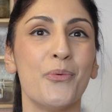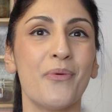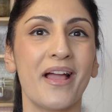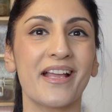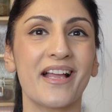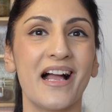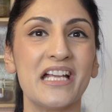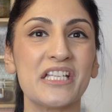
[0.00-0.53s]

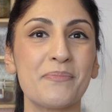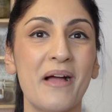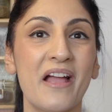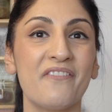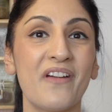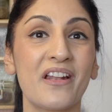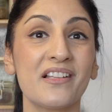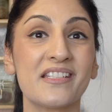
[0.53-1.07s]
Right guys, my
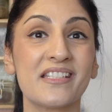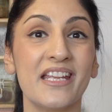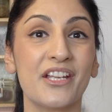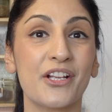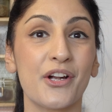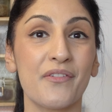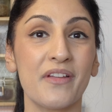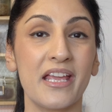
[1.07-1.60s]
fennel seed
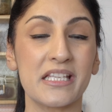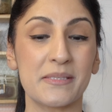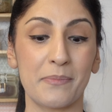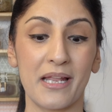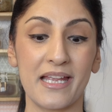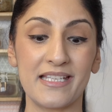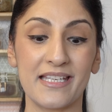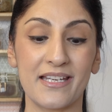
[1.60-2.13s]
curry is
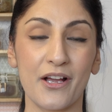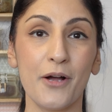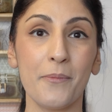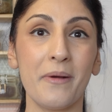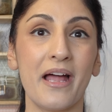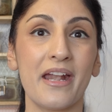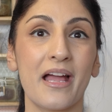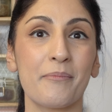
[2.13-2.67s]
plated
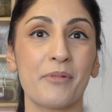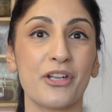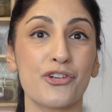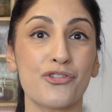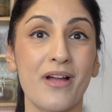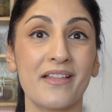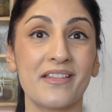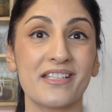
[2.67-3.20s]
up and I'm going
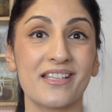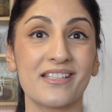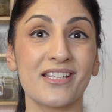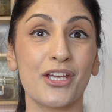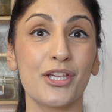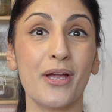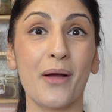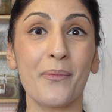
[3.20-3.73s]
to try this and
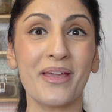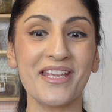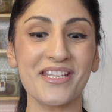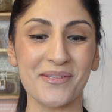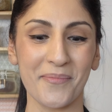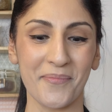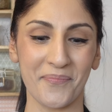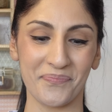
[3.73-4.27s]
tell you how it is.